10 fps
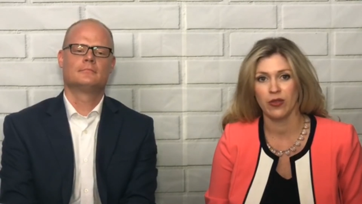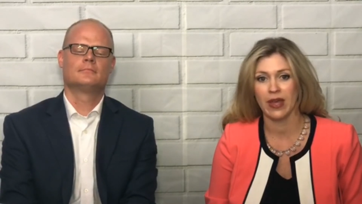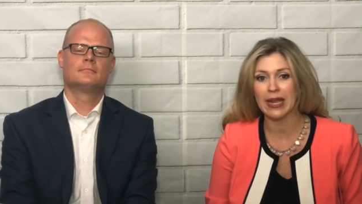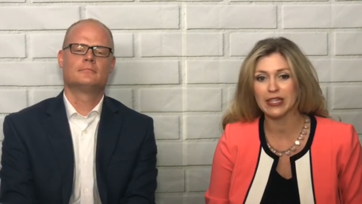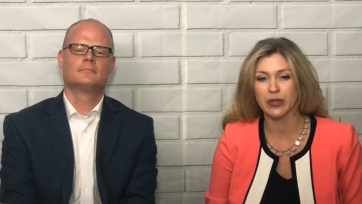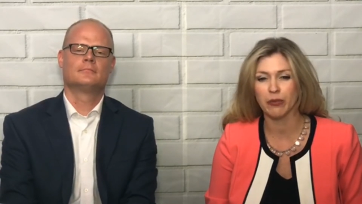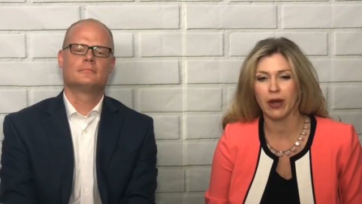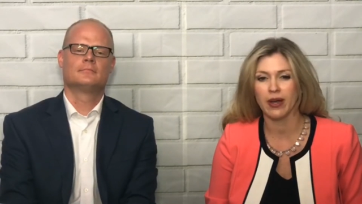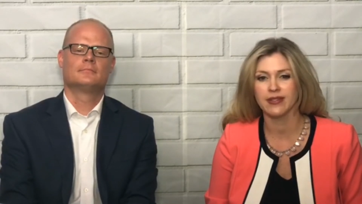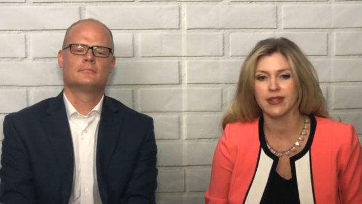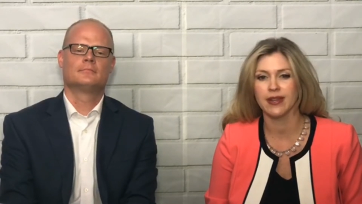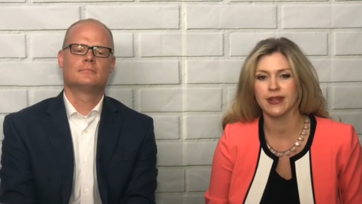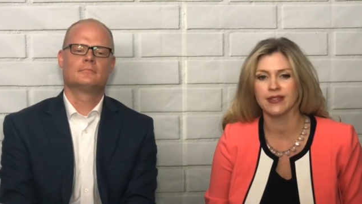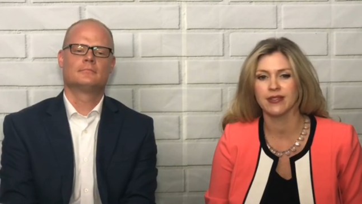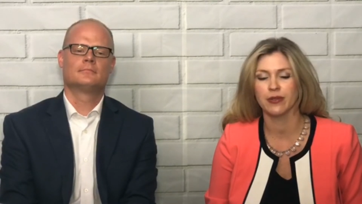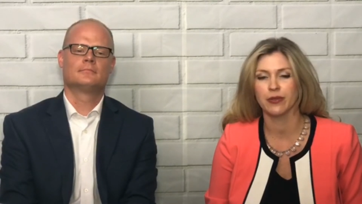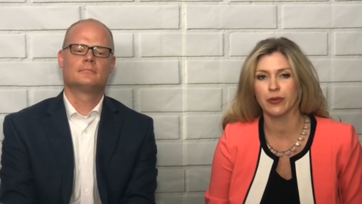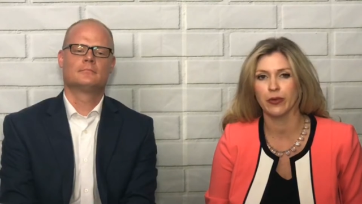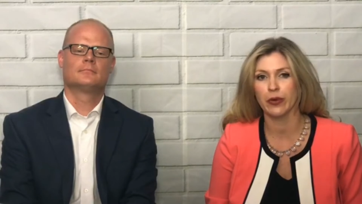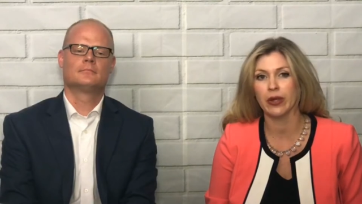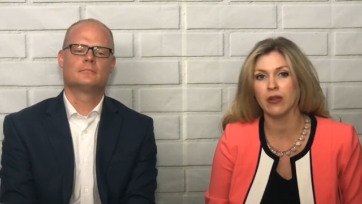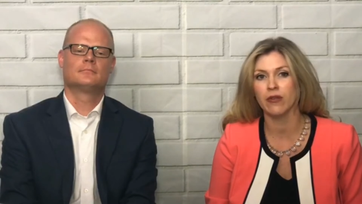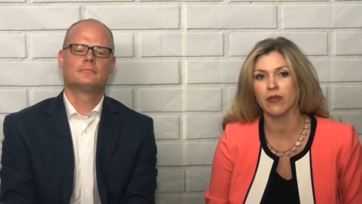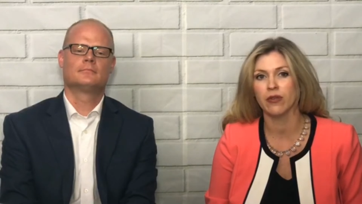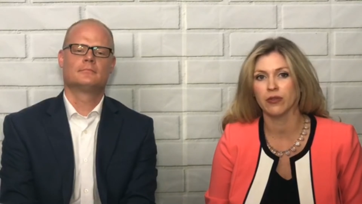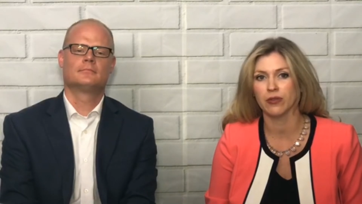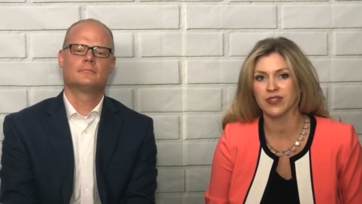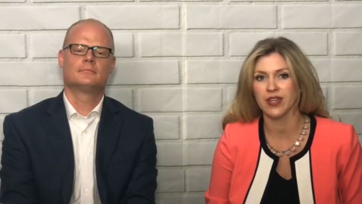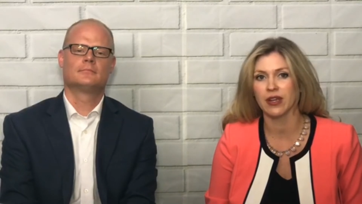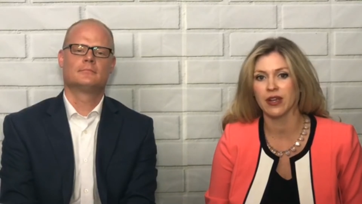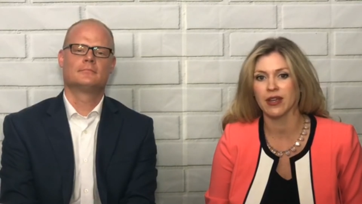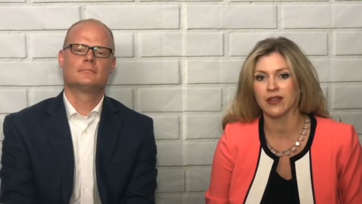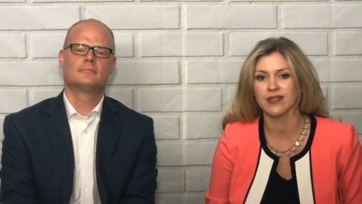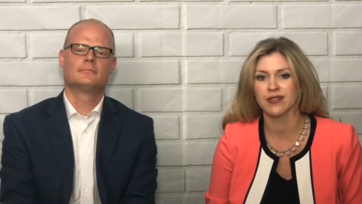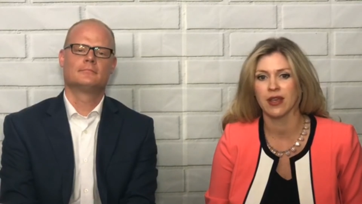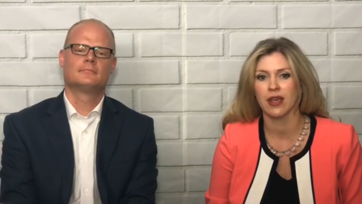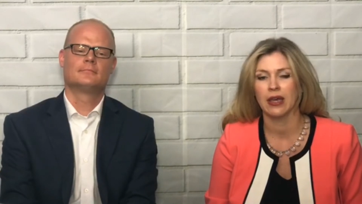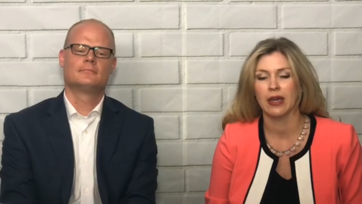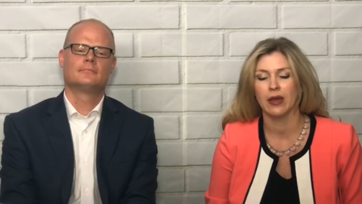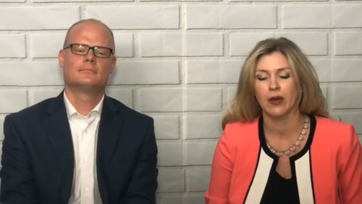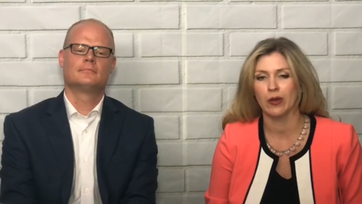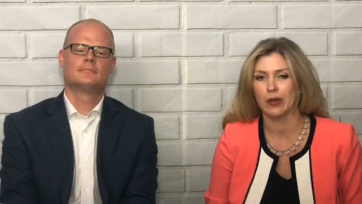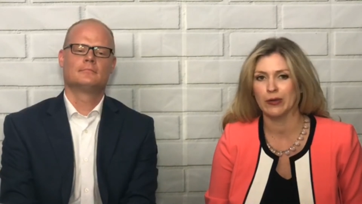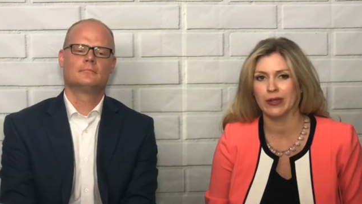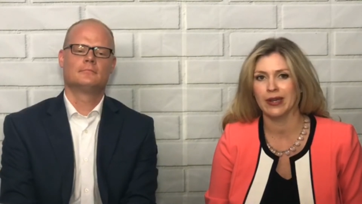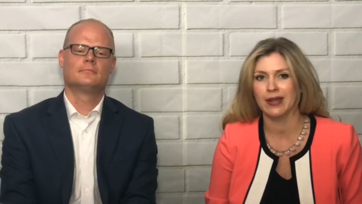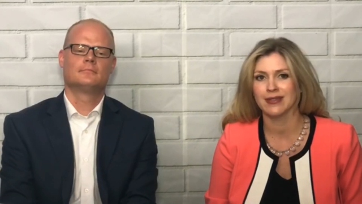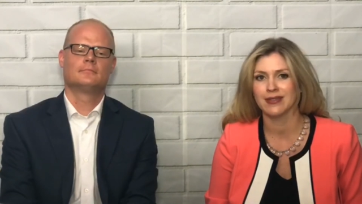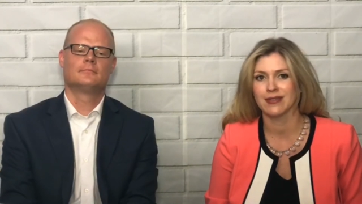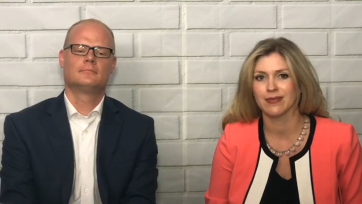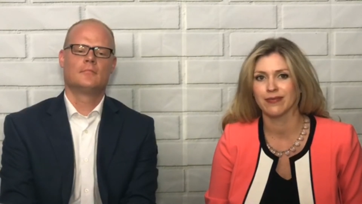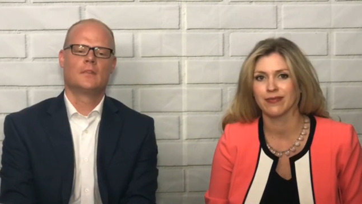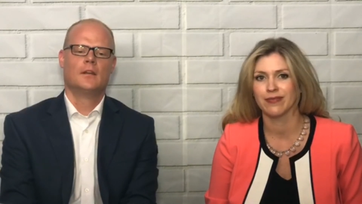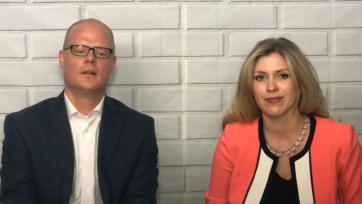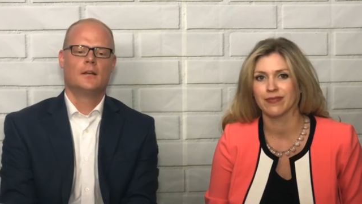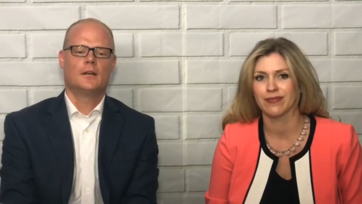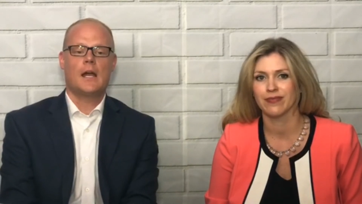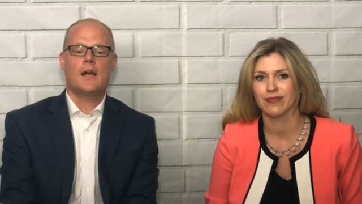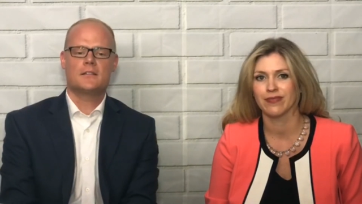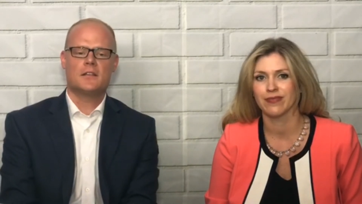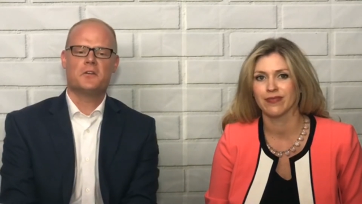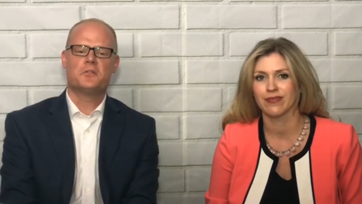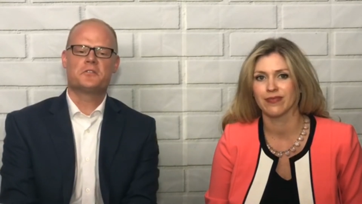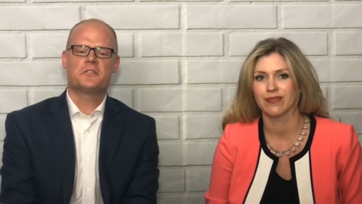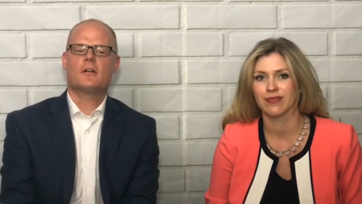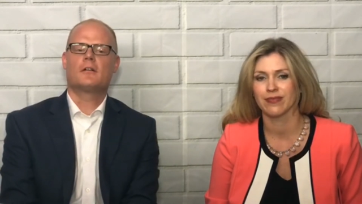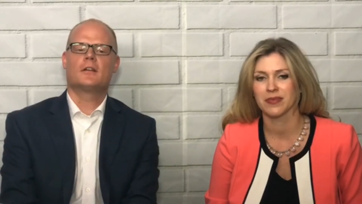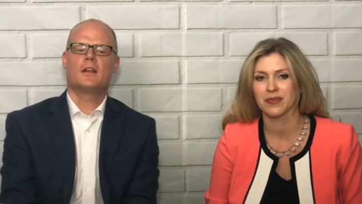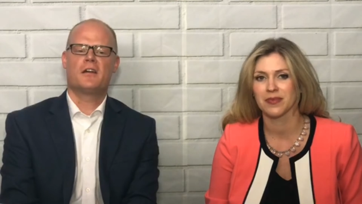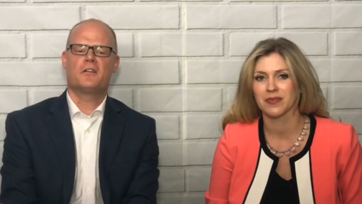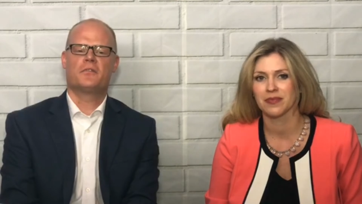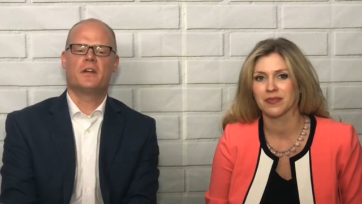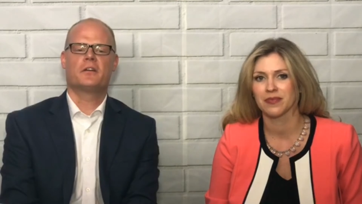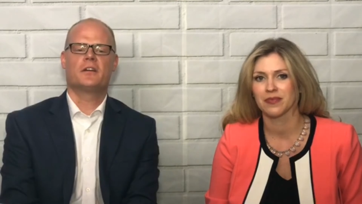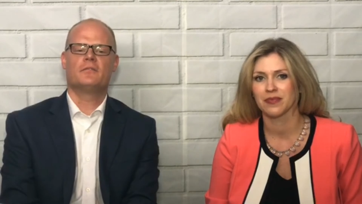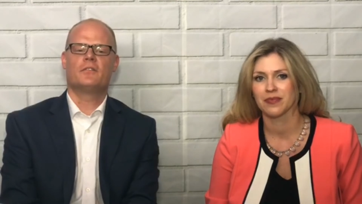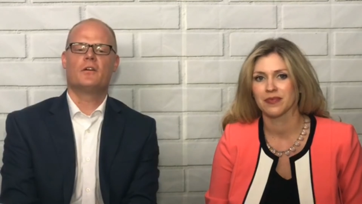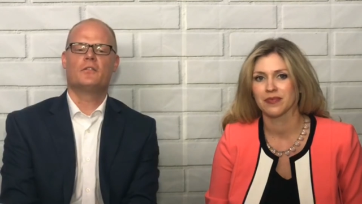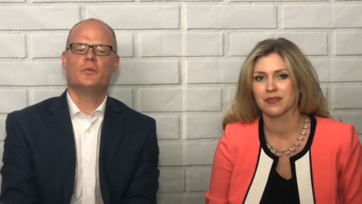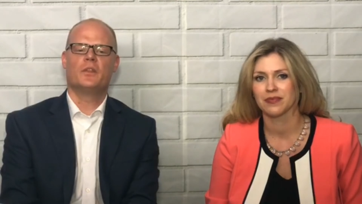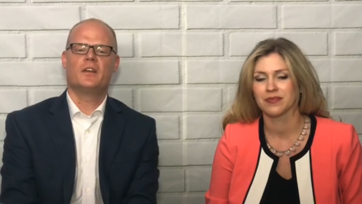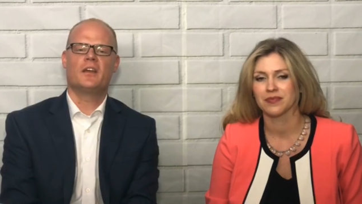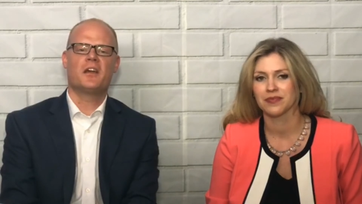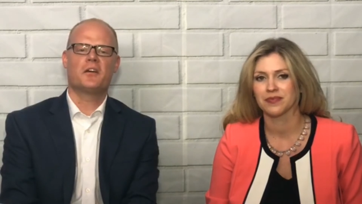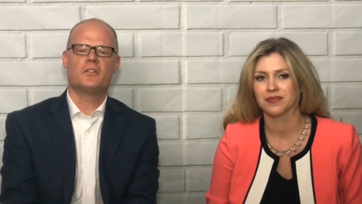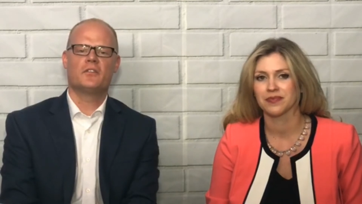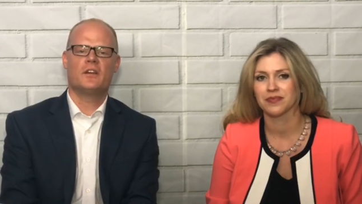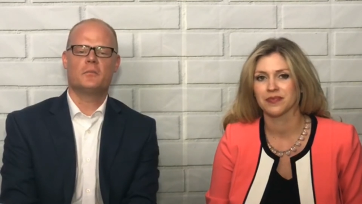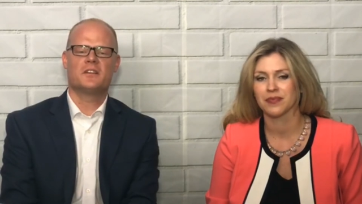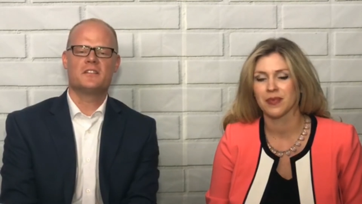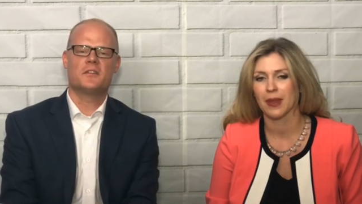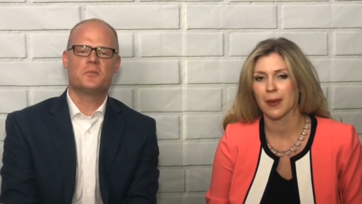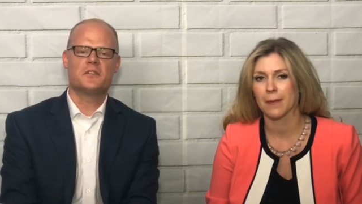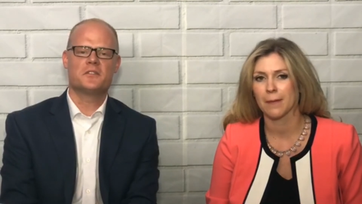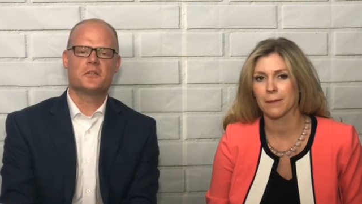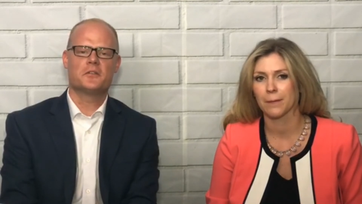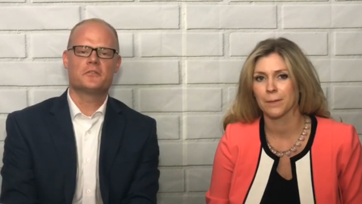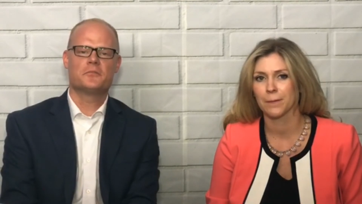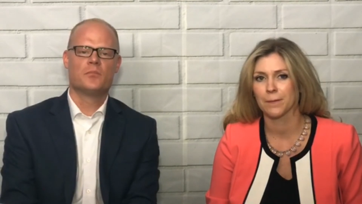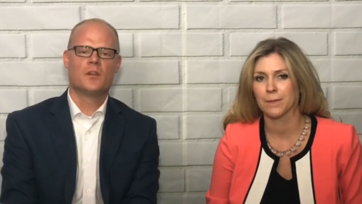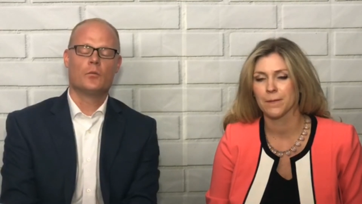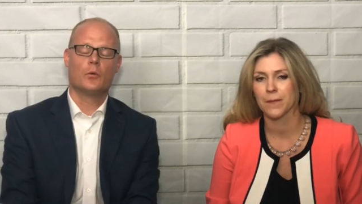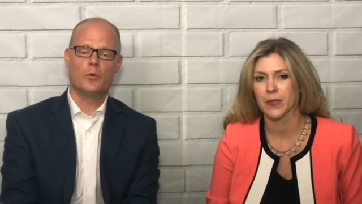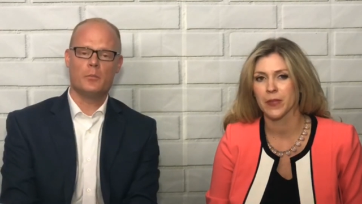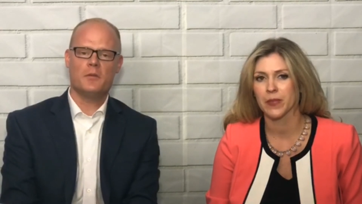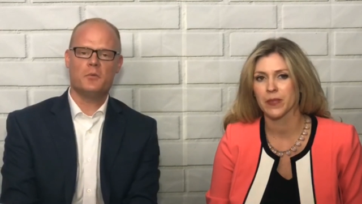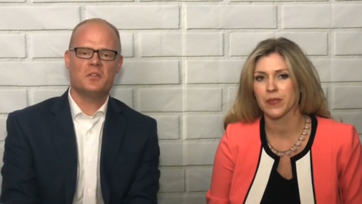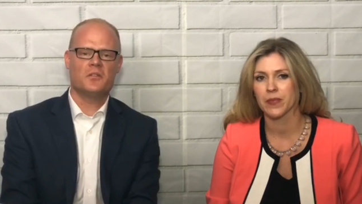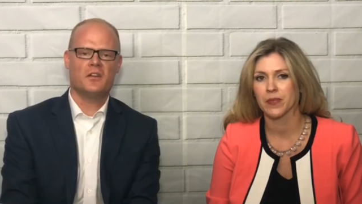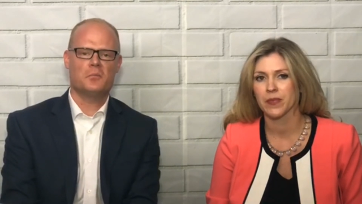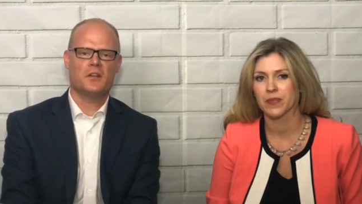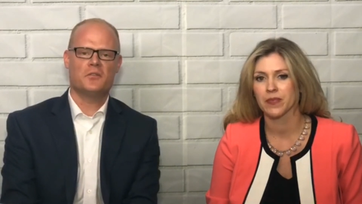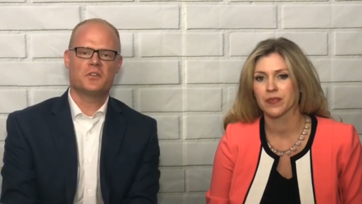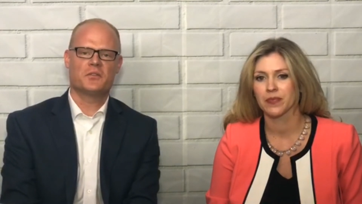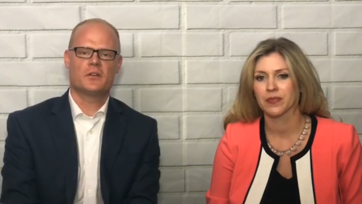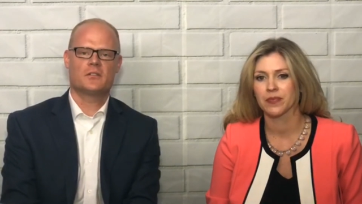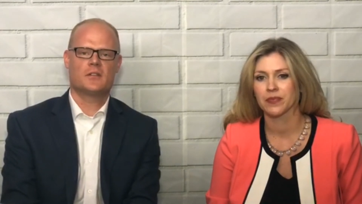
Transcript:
Speaker 1: through the aging process, through grief, through sickness, or loneliness.
Speaker 2: As the owners, Karla and I are very involved with the care of the families that we serve. When we meet with a family for the